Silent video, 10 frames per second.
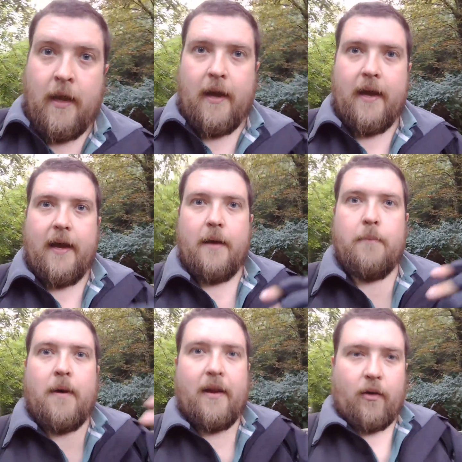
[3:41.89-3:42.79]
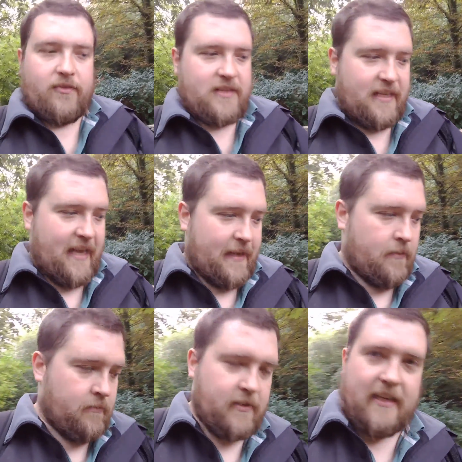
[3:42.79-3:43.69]
um, and obviously
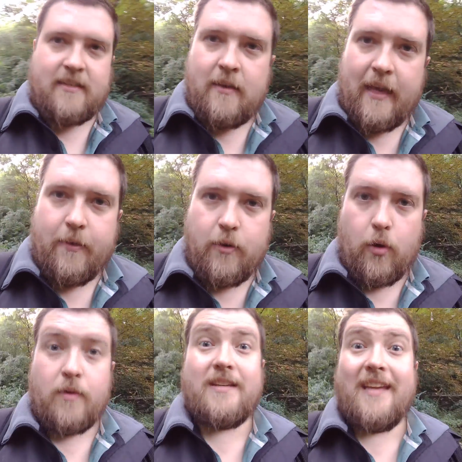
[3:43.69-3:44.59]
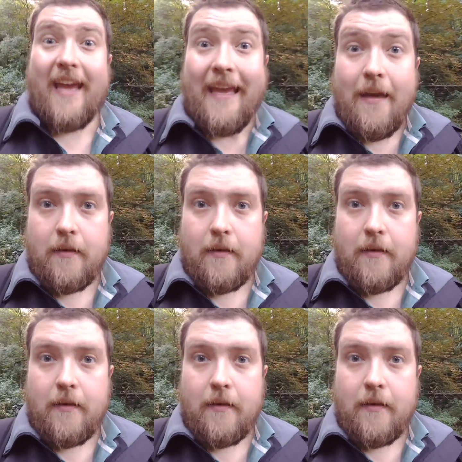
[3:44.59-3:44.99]
then just let you know today